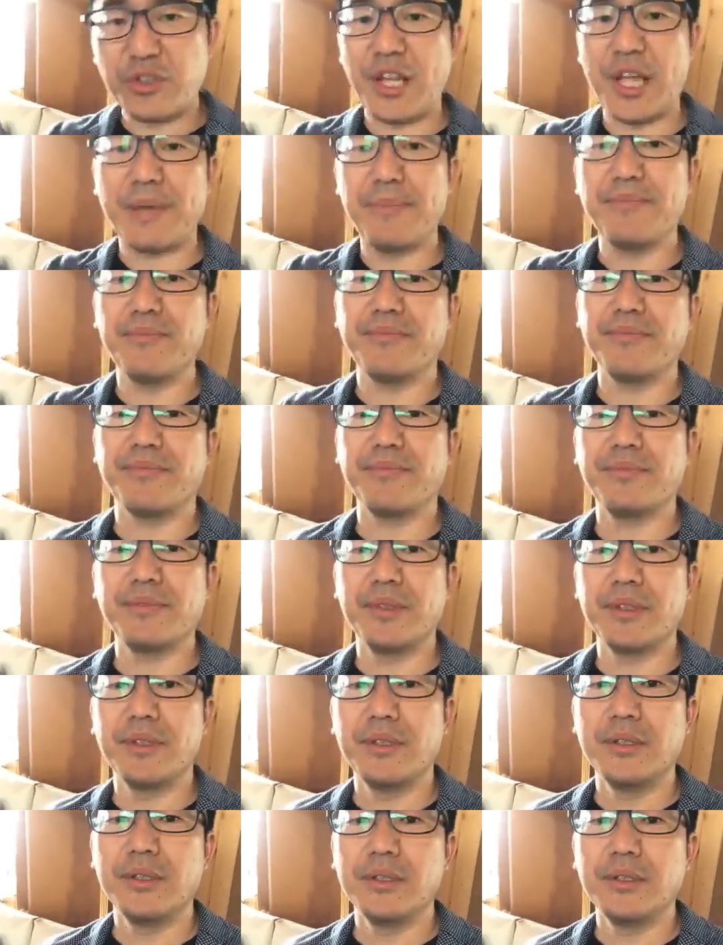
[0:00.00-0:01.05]
them
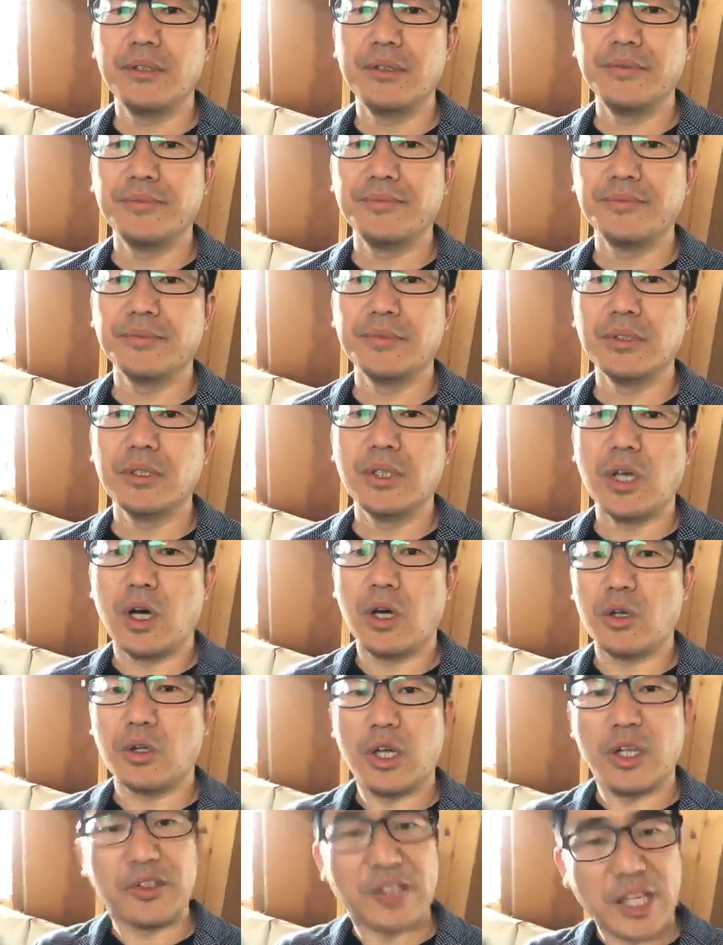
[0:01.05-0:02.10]

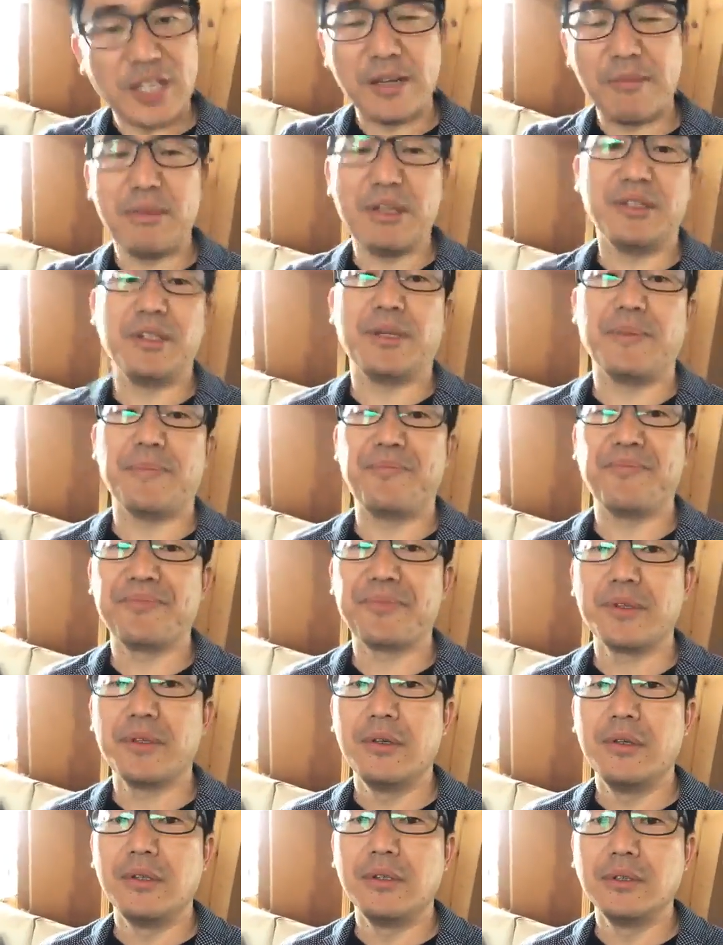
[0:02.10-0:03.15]
attend a meeting.
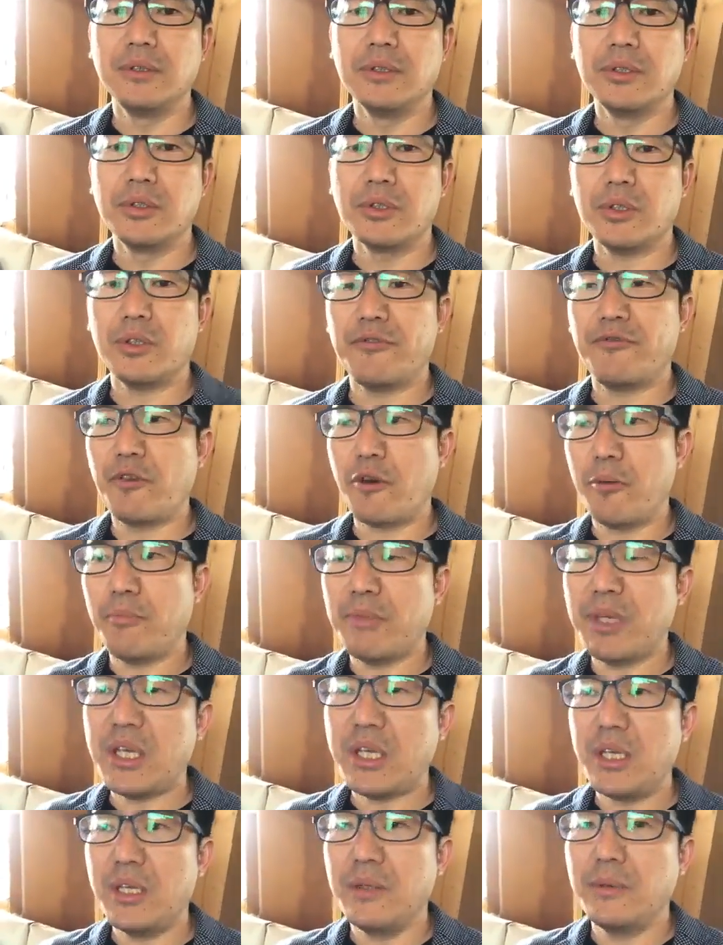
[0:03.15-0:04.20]
So for
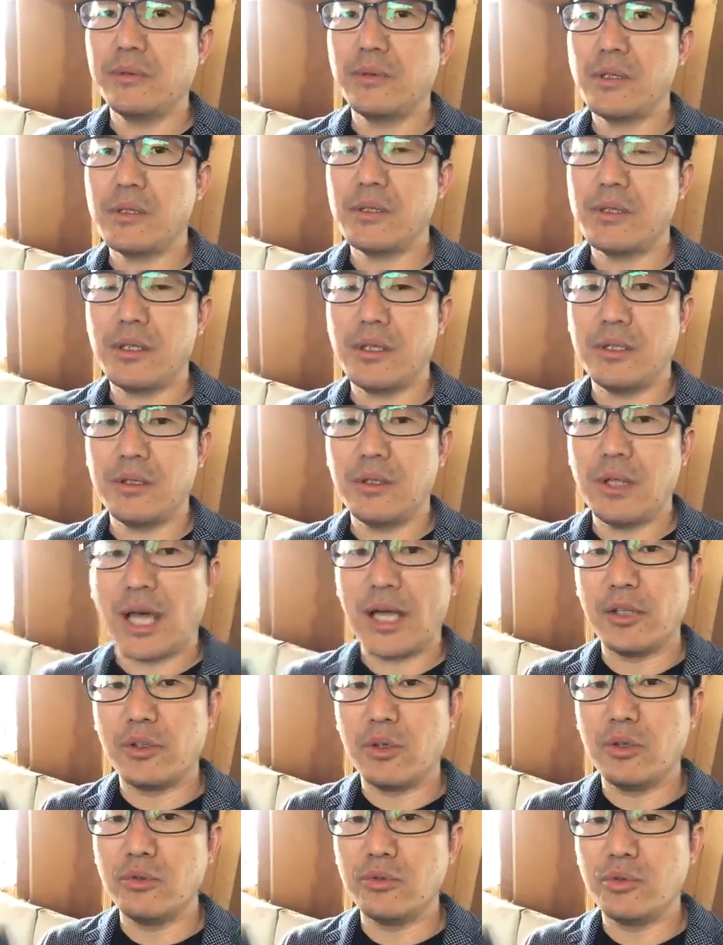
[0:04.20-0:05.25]
me, I
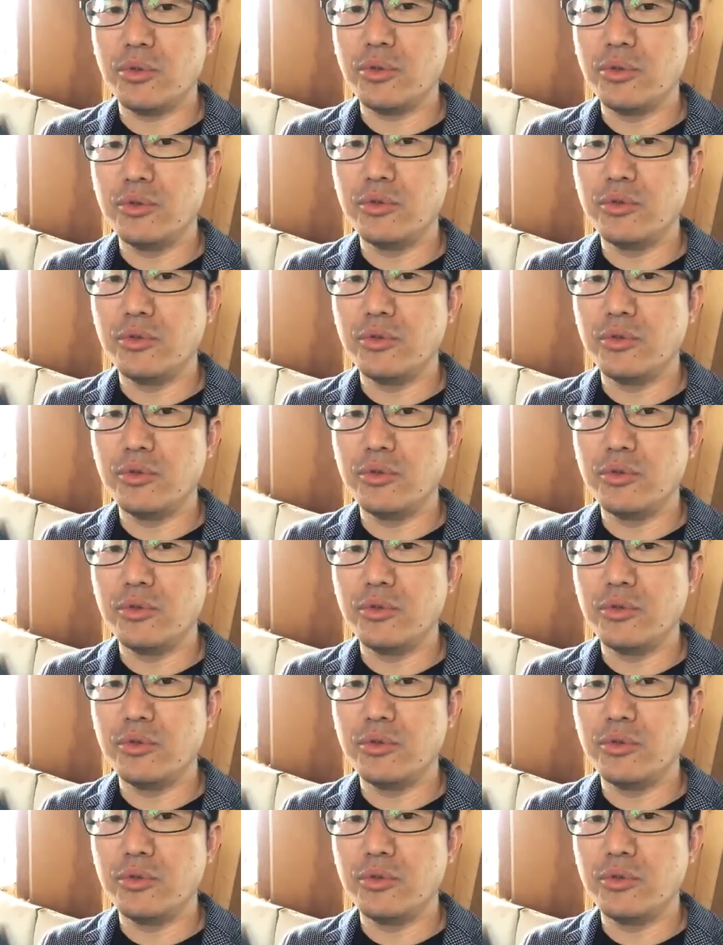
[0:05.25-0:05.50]
don't